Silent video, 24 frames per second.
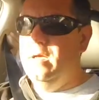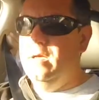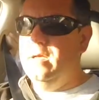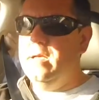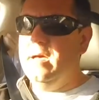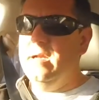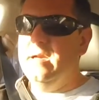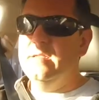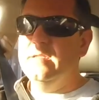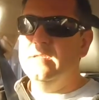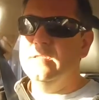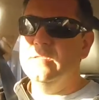
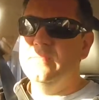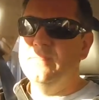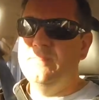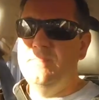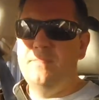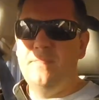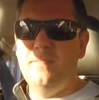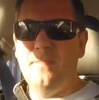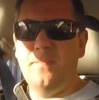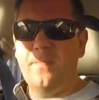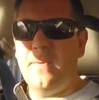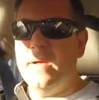kind of just
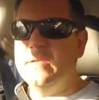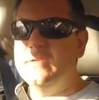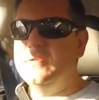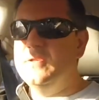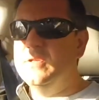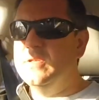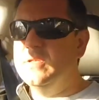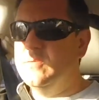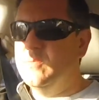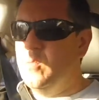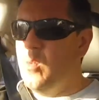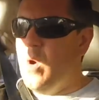
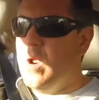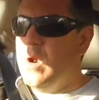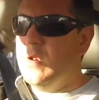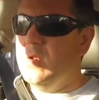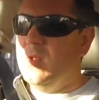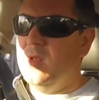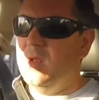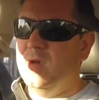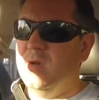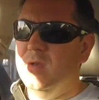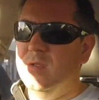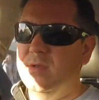punches one
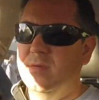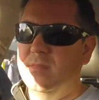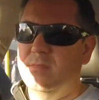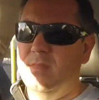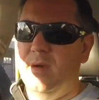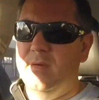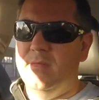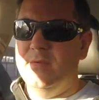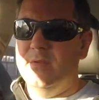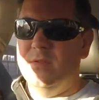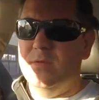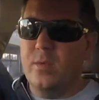class
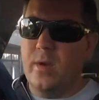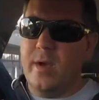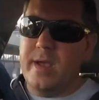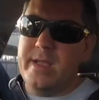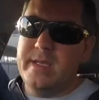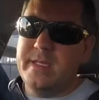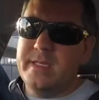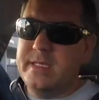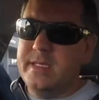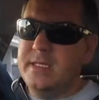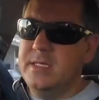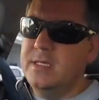above its
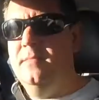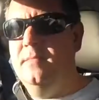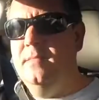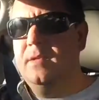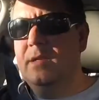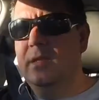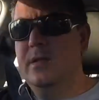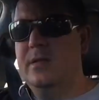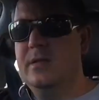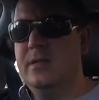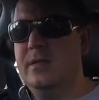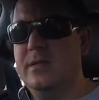weight.
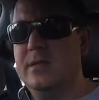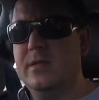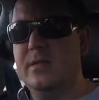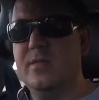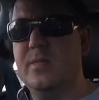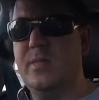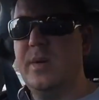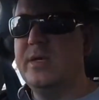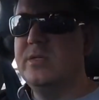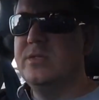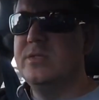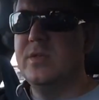
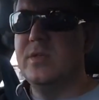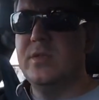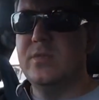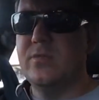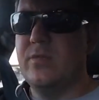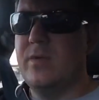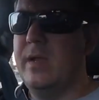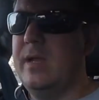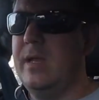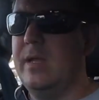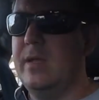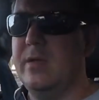Suspension's
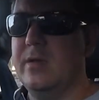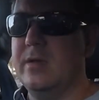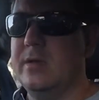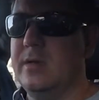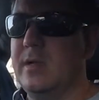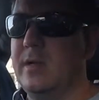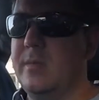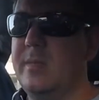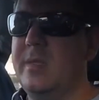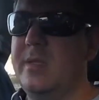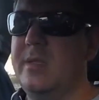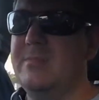really good.
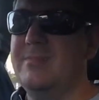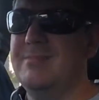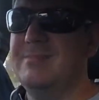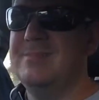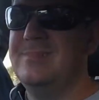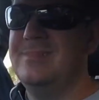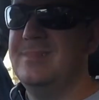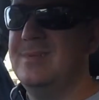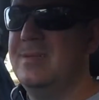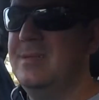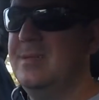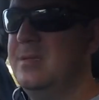I mean,
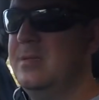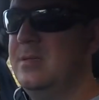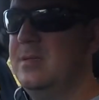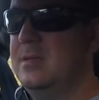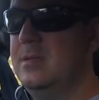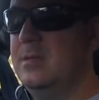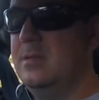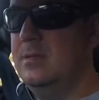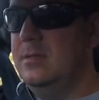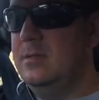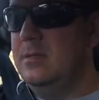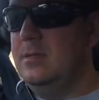
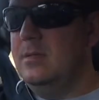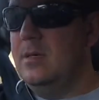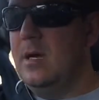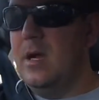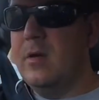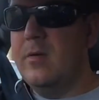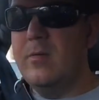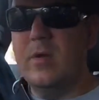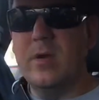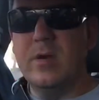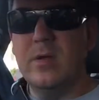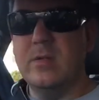
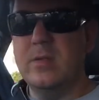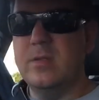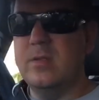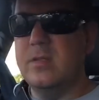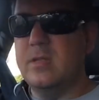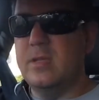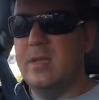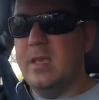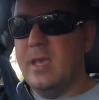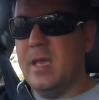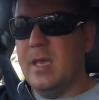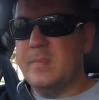our roads
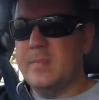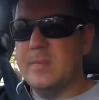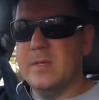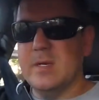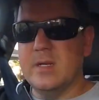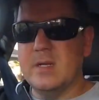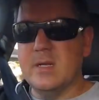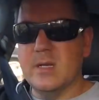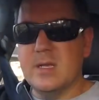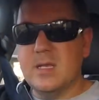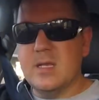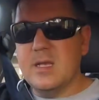in Cape
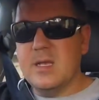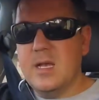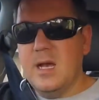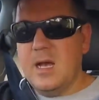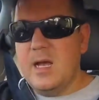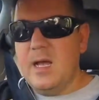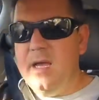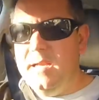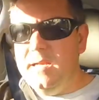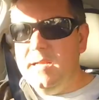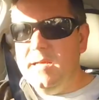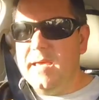Town are
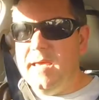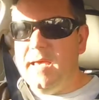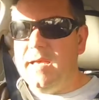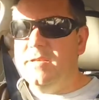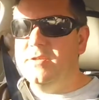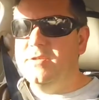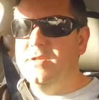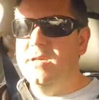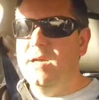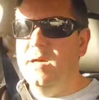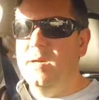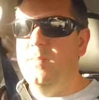kind of
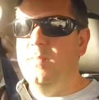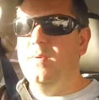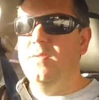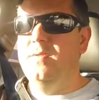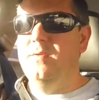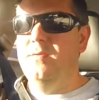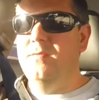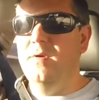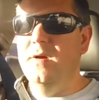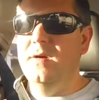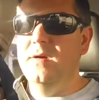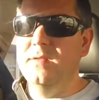catching up with
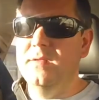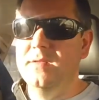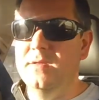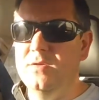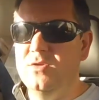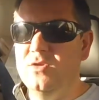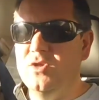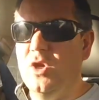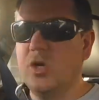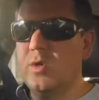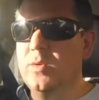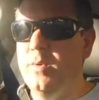the roads in
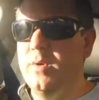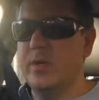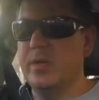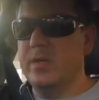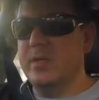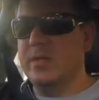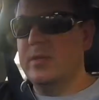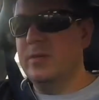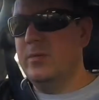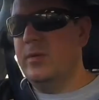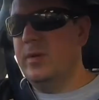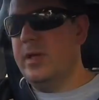Joburg,
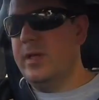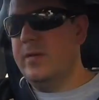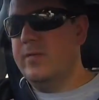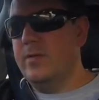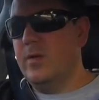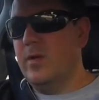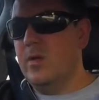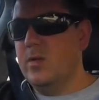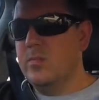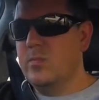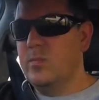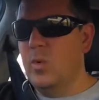so we have a
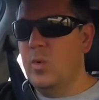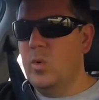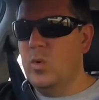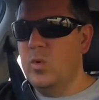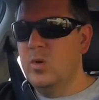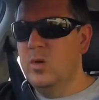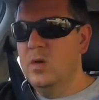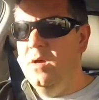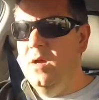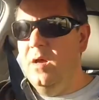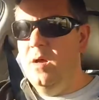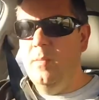lot more
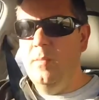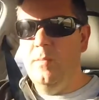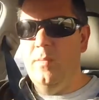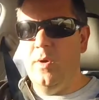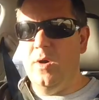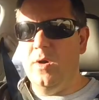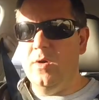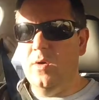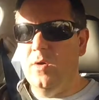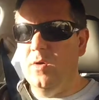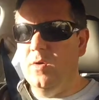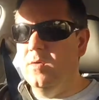
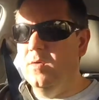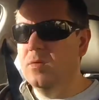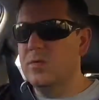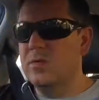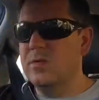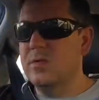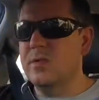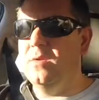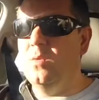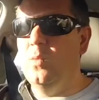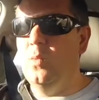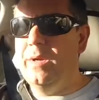
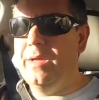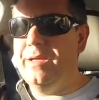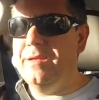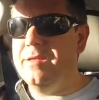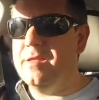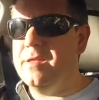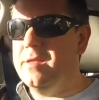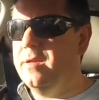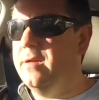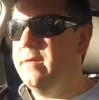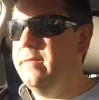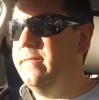potholes and weird
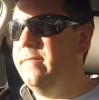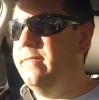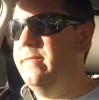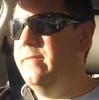stuff.